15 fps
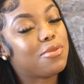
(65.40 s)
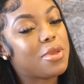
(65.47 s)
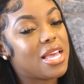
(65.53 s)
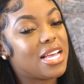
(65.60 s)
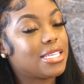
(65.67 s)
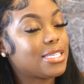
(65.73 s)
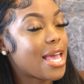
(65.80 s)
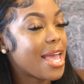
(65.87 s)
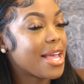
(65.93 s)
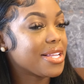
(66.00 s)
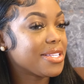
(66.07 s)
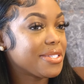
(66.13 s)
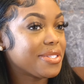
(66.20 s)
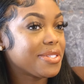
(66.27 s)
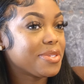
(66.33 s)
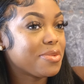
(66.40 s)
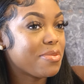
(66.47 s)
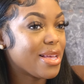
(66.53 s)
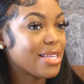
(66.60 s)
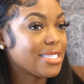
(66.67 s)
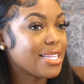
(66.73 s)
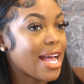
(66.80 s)
be exact.
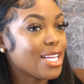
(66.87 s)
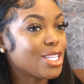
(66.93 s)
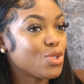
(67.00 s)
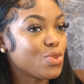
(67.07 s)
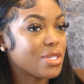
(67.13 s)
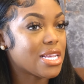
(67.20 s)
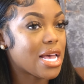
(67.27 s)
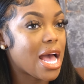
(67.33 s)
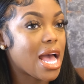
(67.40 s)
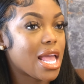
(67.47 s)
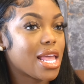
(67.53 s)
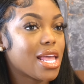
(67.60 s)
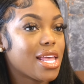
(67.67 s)
Bed-Stuy to a die.